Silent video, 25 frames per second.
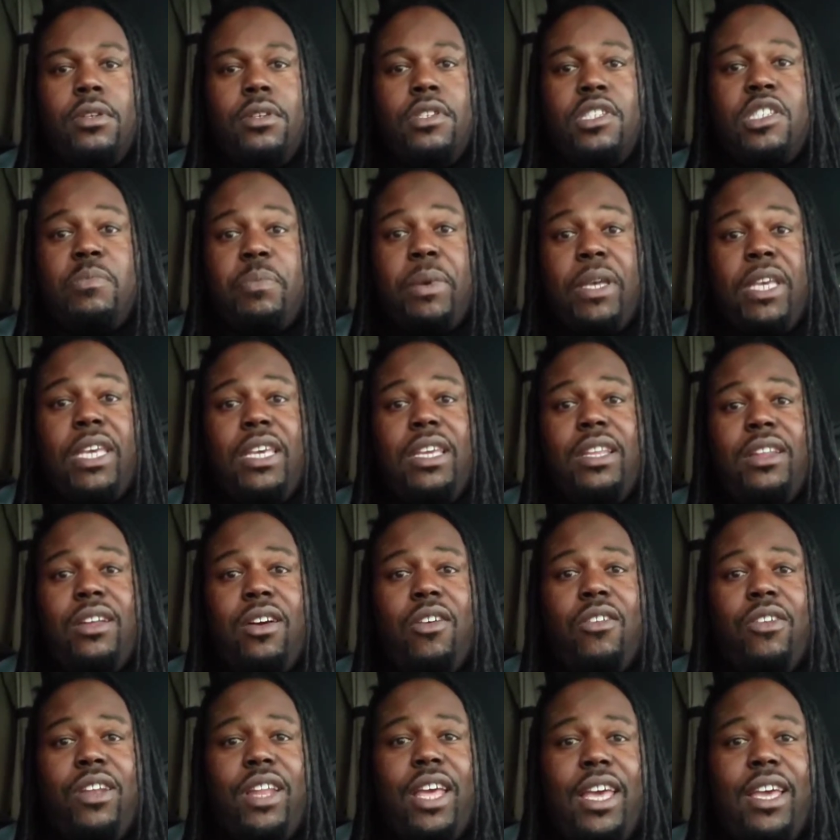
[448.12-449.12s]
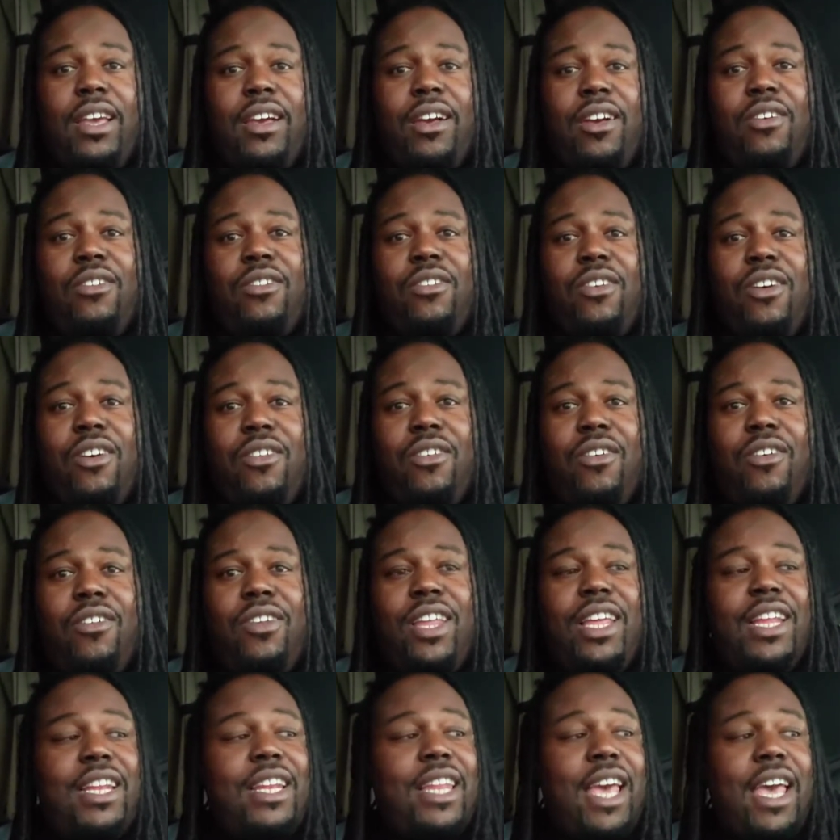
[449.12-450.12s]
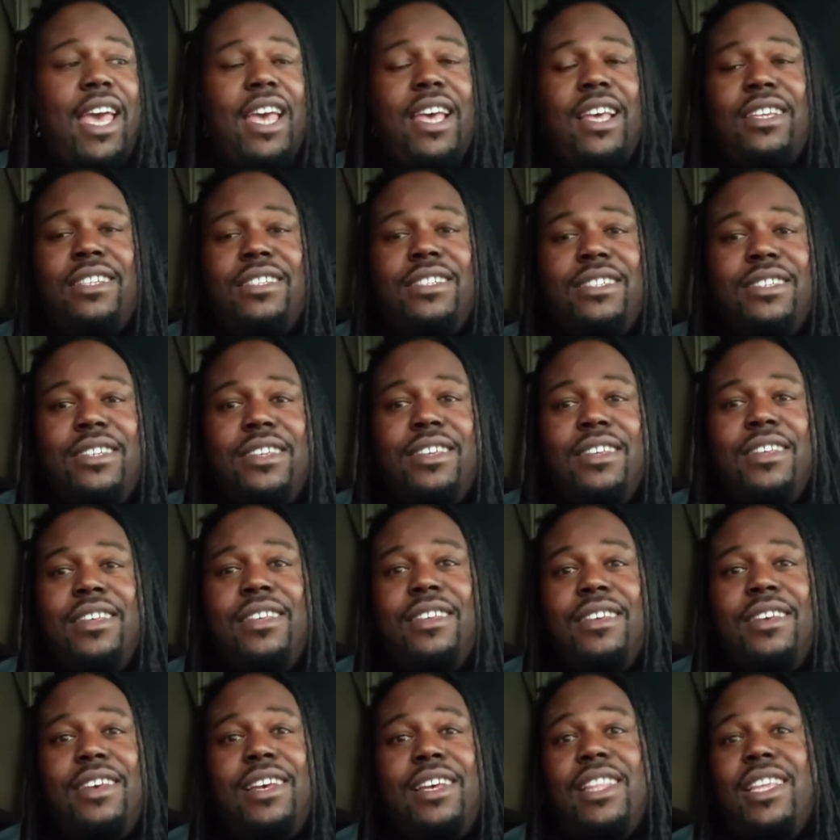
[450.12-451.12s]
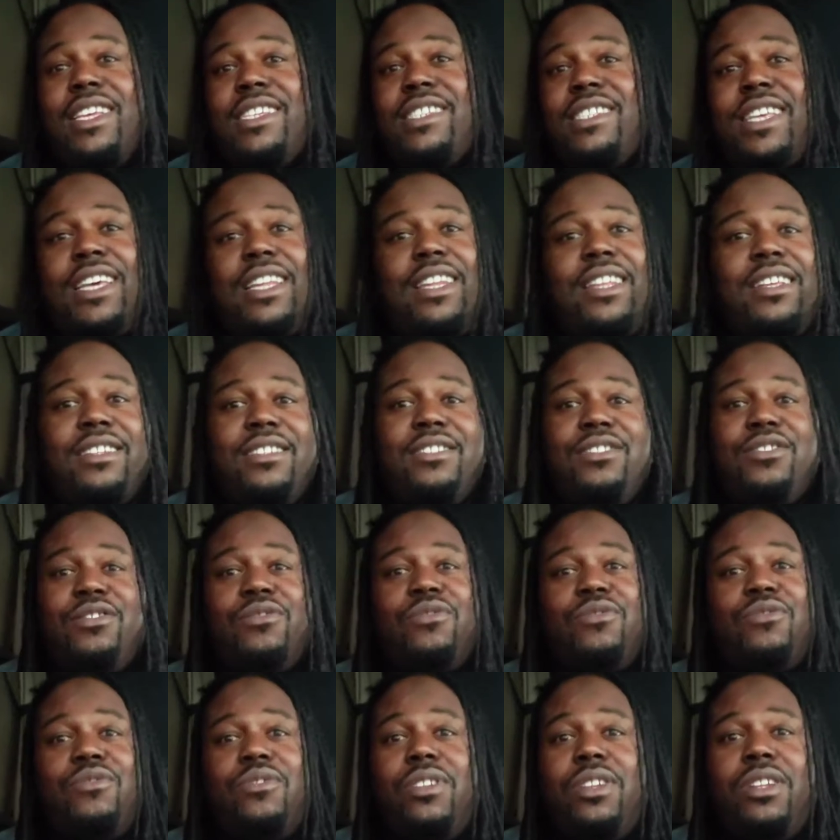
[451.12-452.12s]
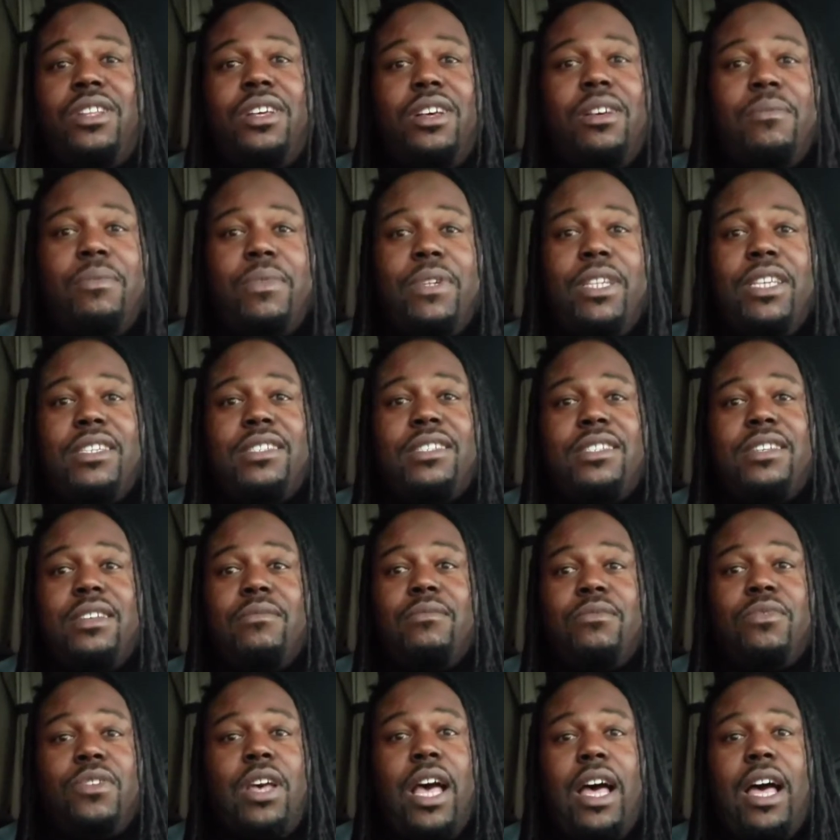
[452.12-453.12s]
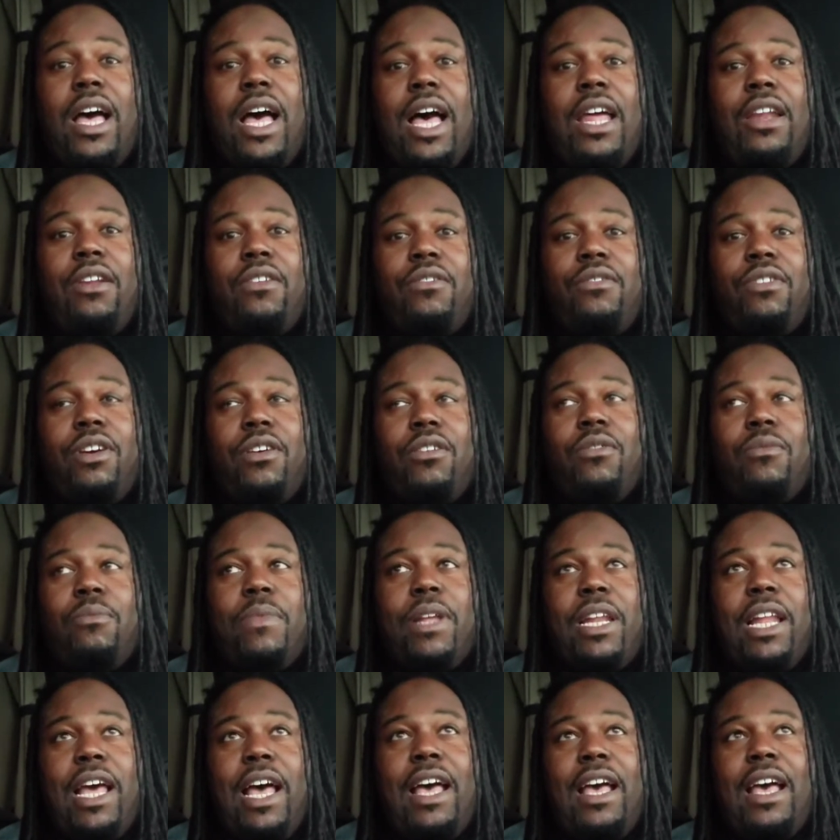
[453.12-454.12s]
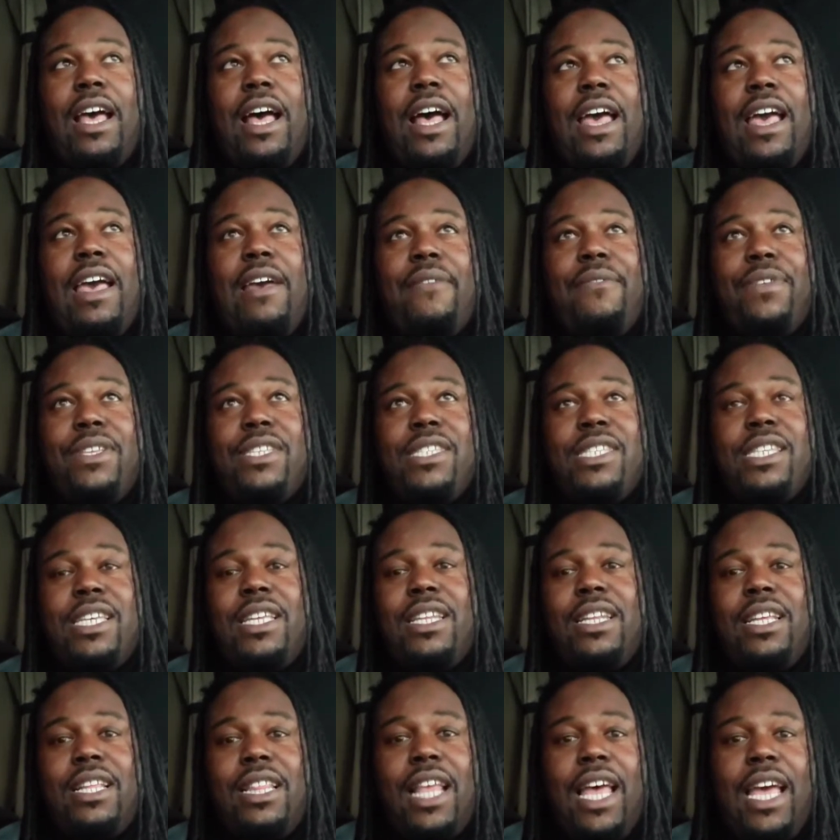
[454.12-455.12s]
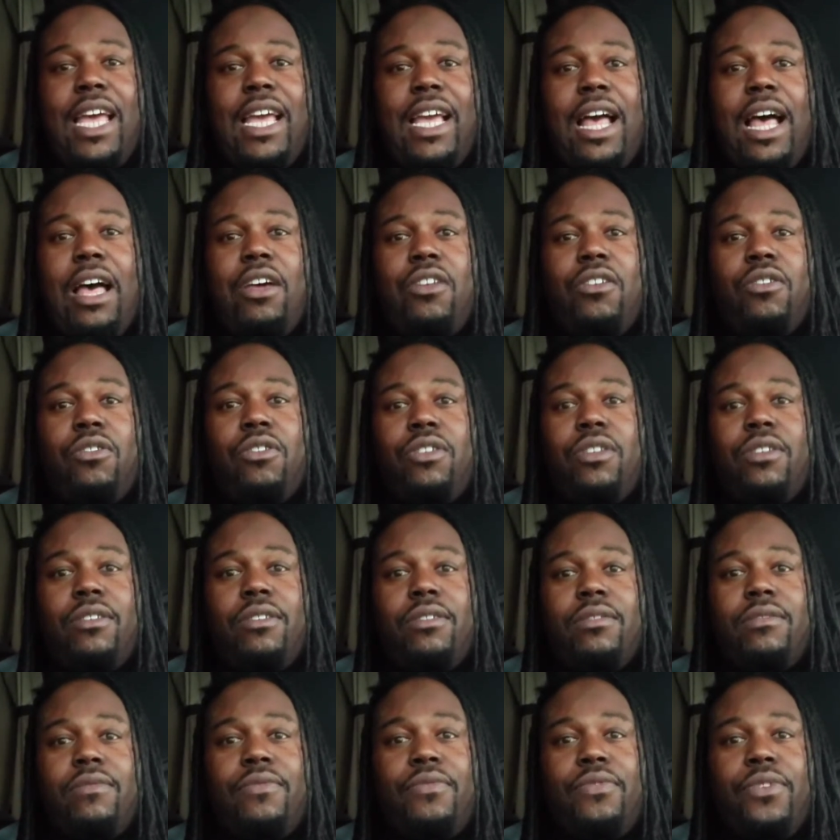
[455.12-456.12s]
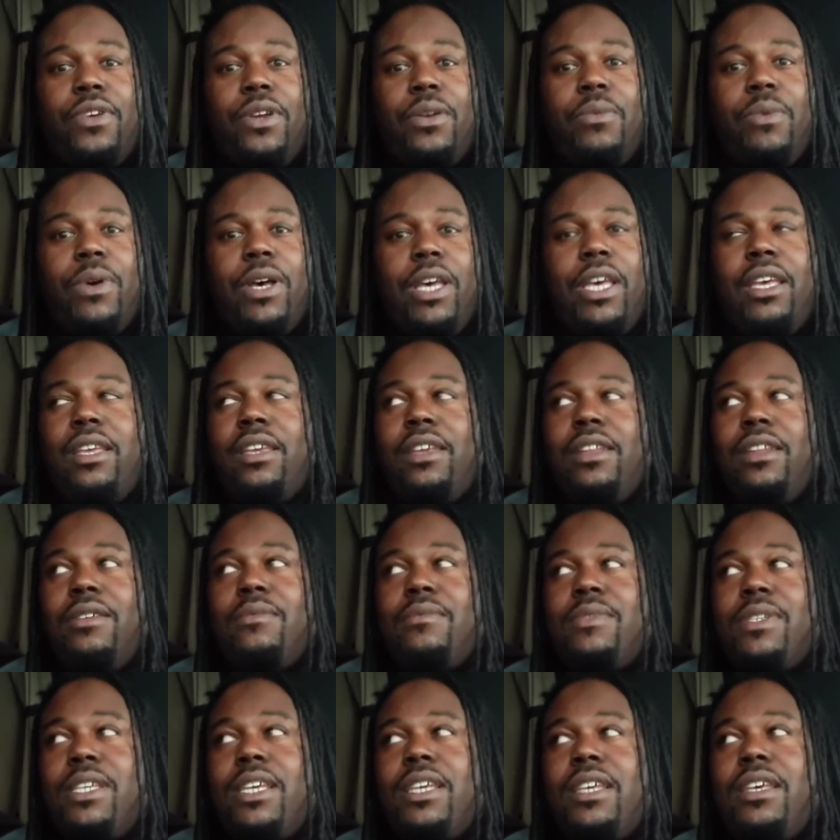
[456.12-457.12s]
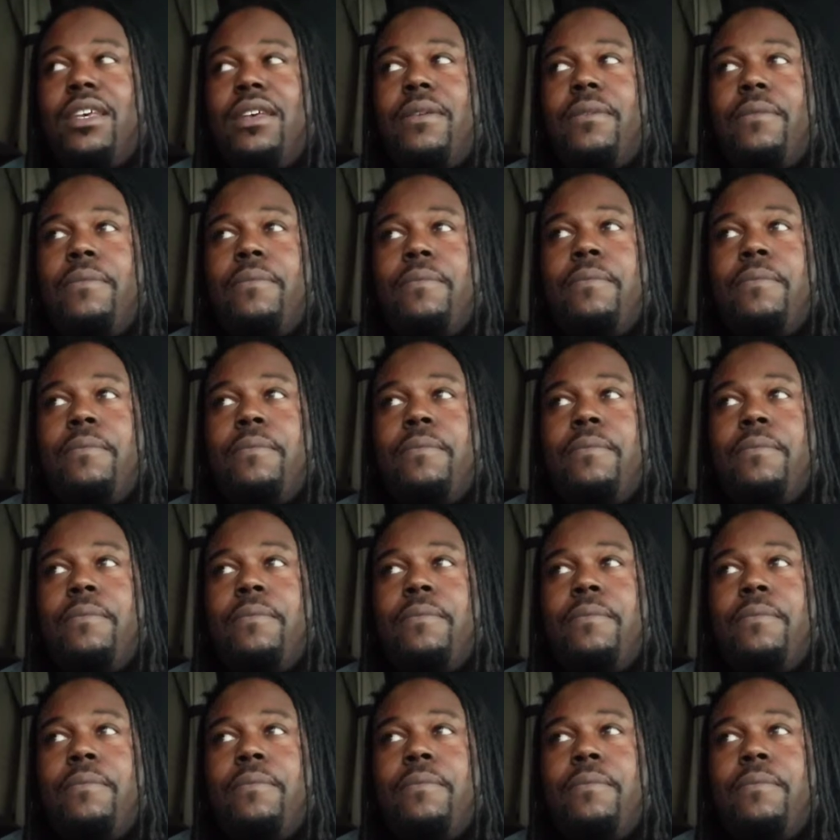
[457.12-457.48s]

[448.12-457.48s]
speed on they dash, unless they didn't tune it up or did something. I don't know, but I haven't seen it like out on the freeway. You know what I'm saying?